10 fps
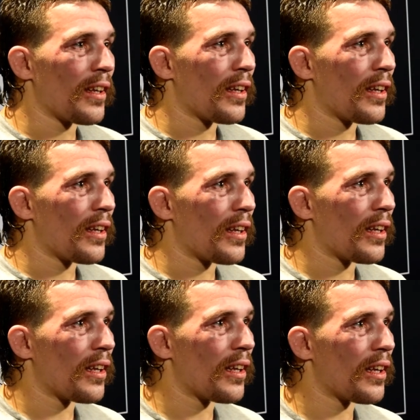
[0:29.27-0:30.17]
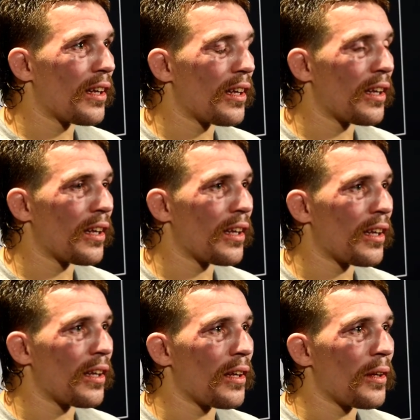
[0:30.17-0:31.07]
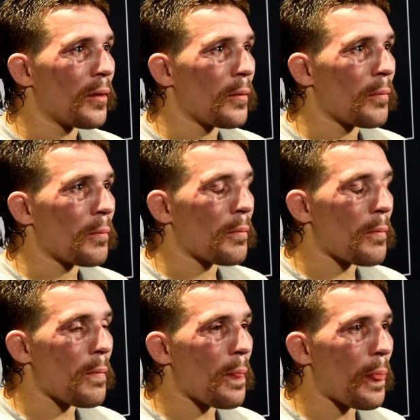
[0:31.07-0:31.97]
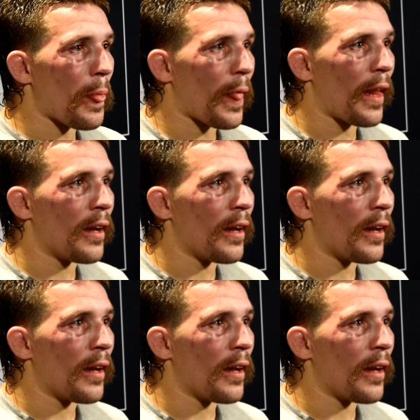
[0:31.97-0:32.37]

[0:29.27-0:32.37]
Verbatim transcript: Obviously going through the show, you know, with the land being around it,